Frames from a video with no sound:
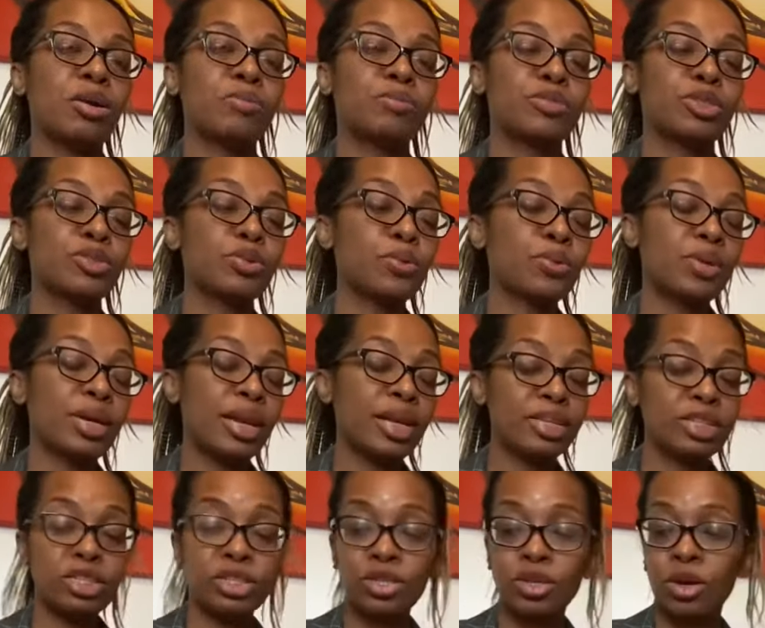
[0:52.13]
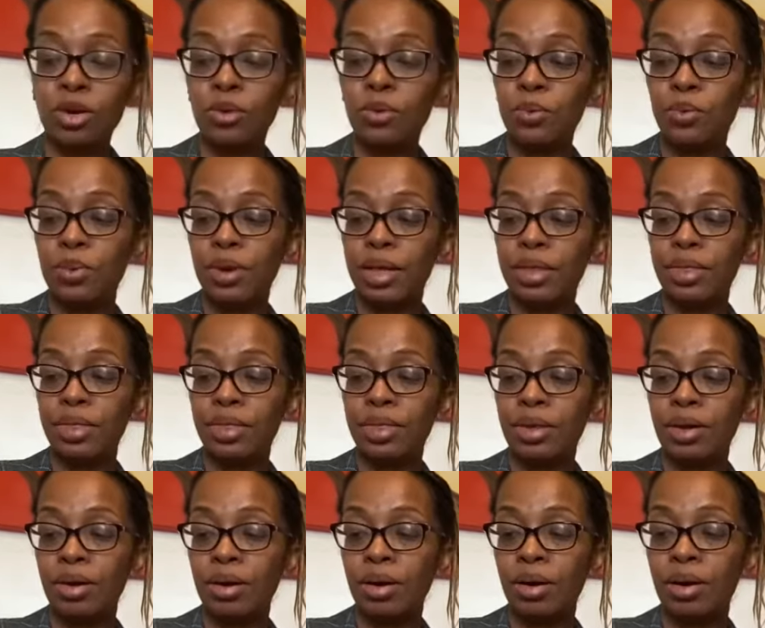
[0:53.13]
So let's start with
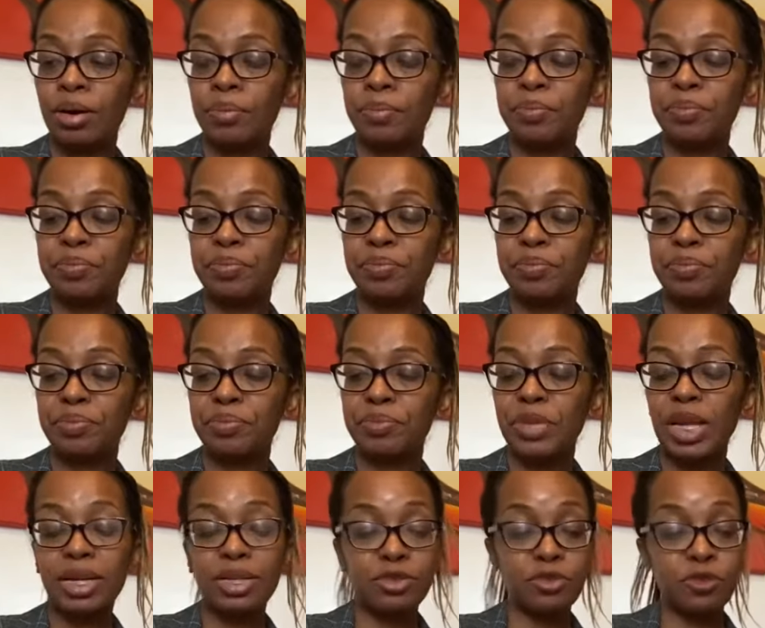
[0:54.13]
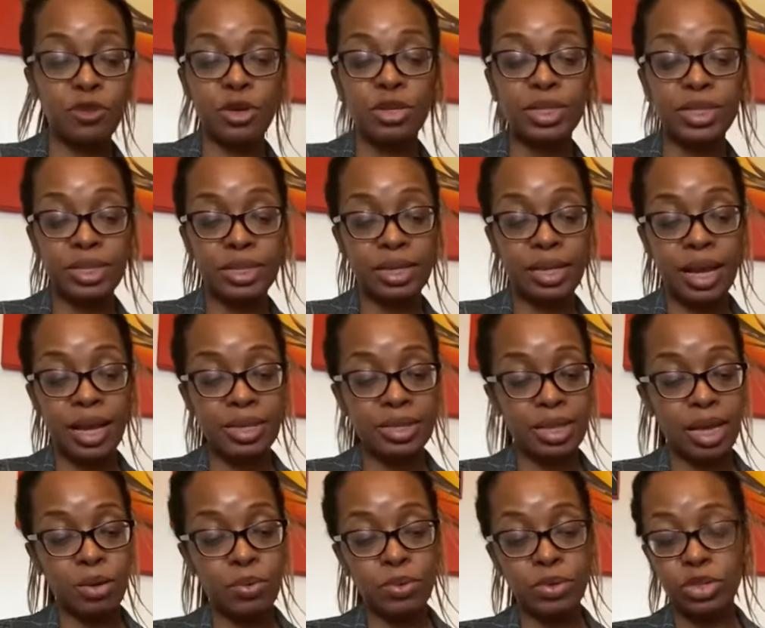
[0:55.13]
first, guys.
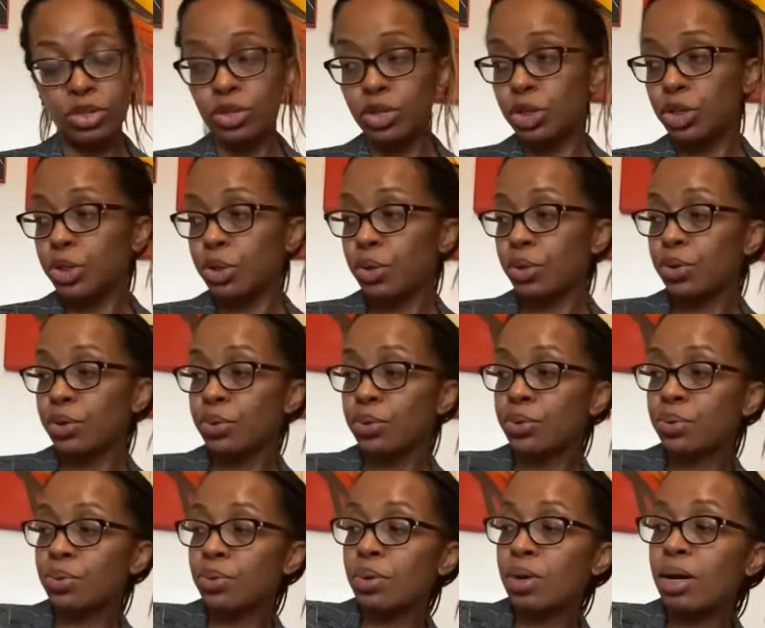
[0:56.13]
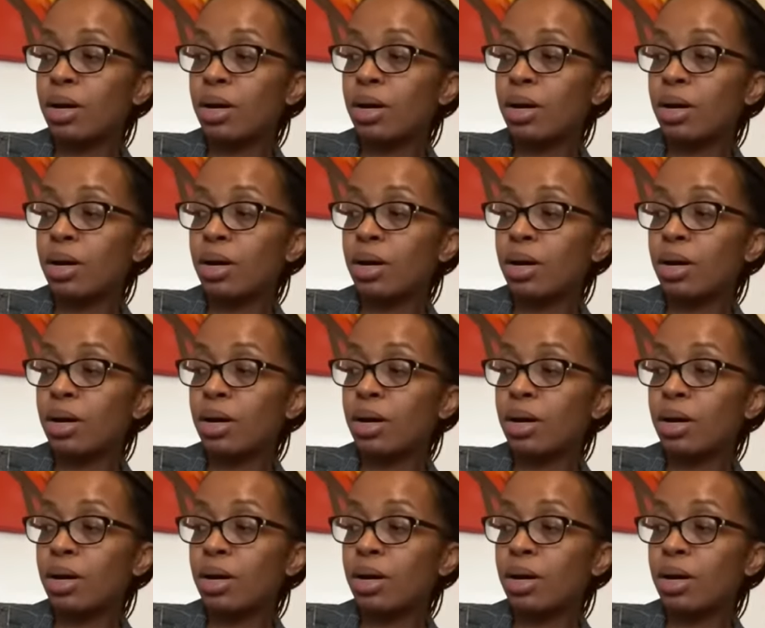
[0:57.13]
I want to show you.